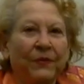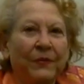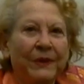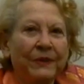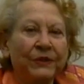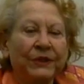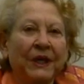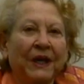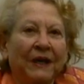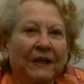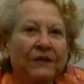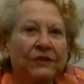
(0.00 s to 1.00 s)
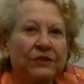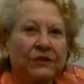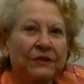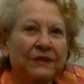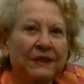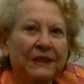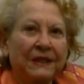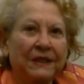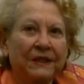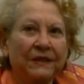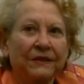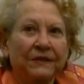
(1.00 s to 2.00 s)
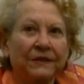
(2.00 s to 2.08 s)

from Mills College in a year.